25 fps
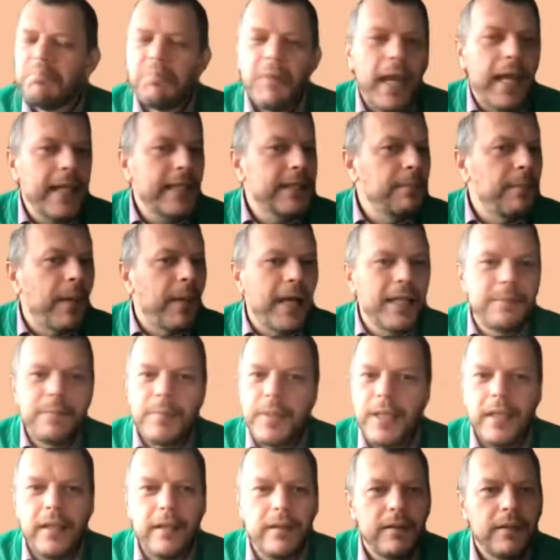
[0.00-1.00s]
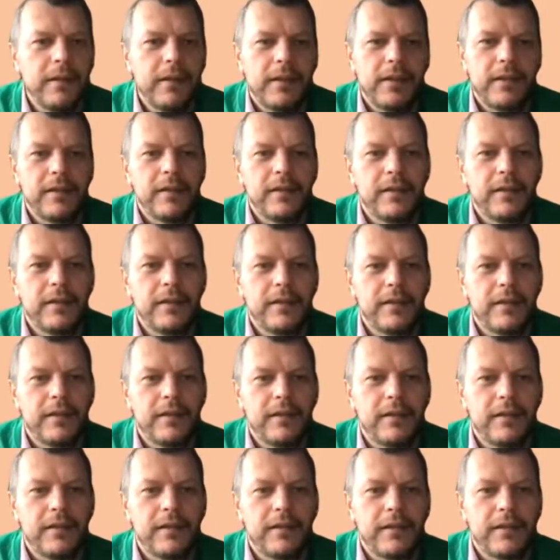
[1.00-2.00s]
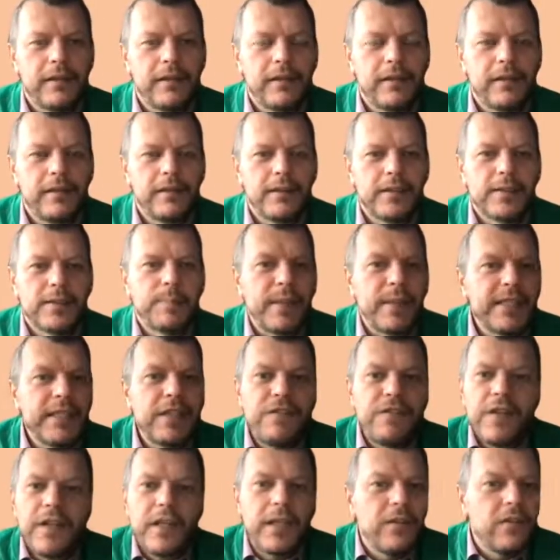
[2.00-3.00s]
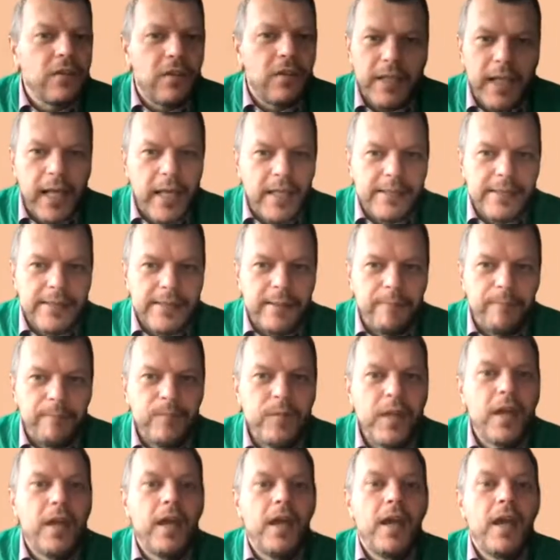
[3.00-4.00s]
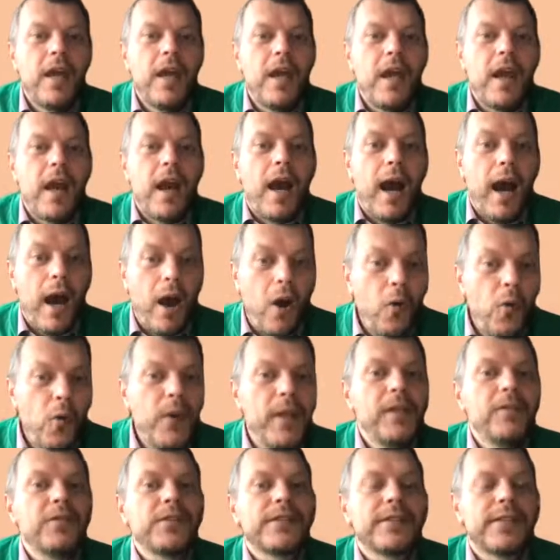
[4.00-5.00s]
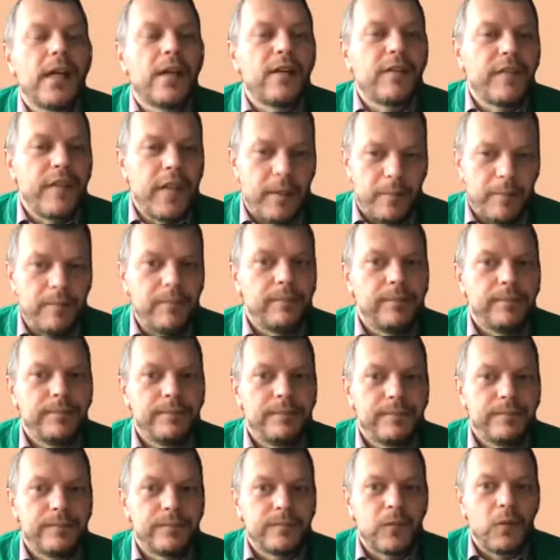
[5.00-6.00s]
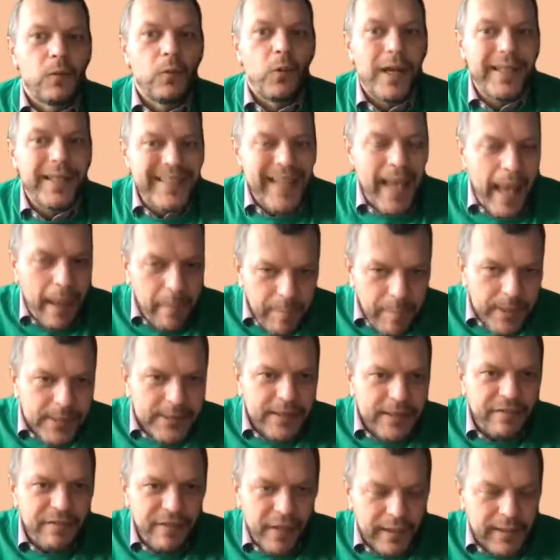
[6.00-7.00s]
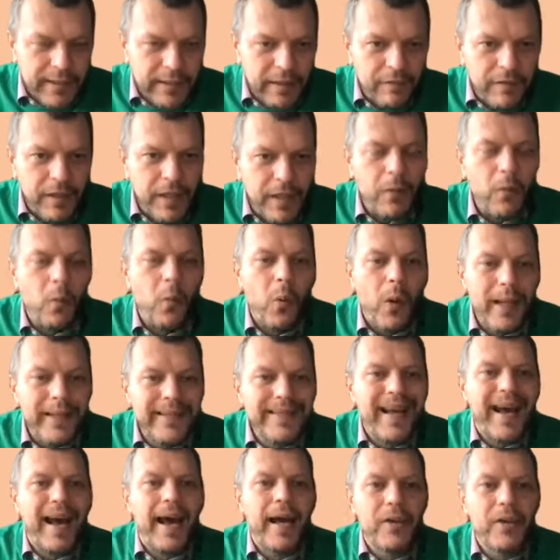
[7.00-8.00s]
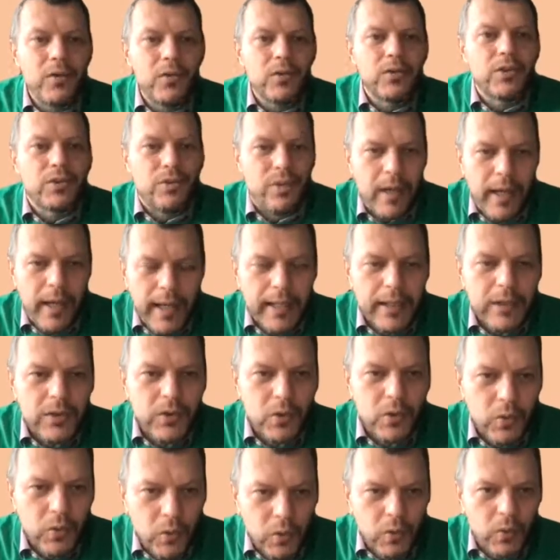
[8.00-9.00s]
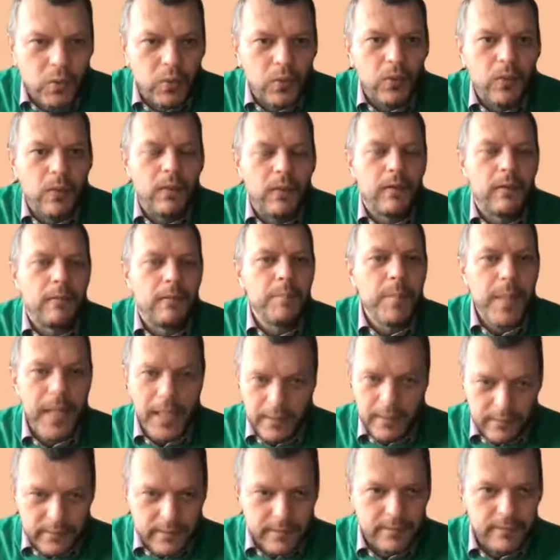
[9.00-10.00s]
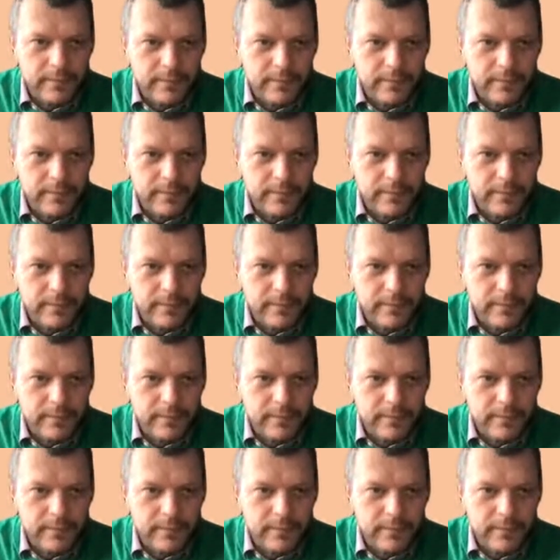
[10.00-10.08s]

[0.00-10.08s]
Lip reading: It might be specific in your case. How will you serve them? What happens effectively? What are you trying to build?